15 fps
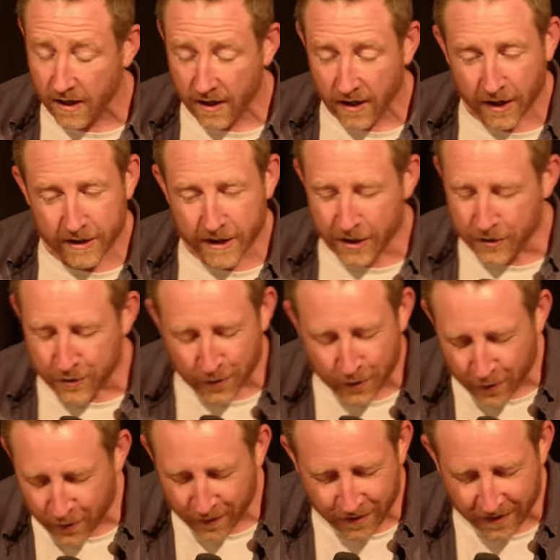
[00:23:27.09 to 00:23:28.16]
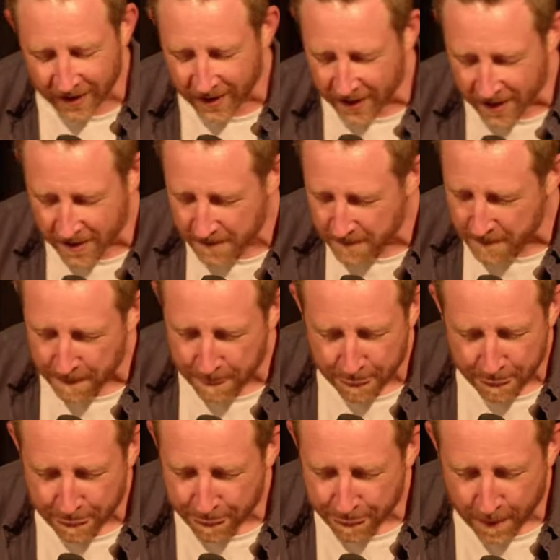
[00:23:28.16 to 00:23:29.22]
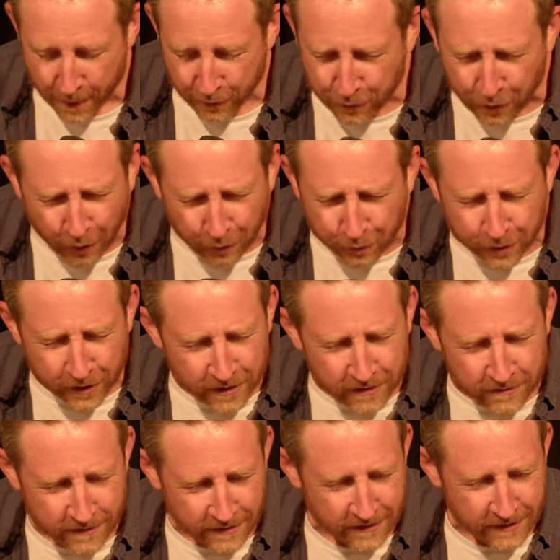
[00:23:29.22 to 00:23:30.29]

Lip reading: and yet you, the sovereign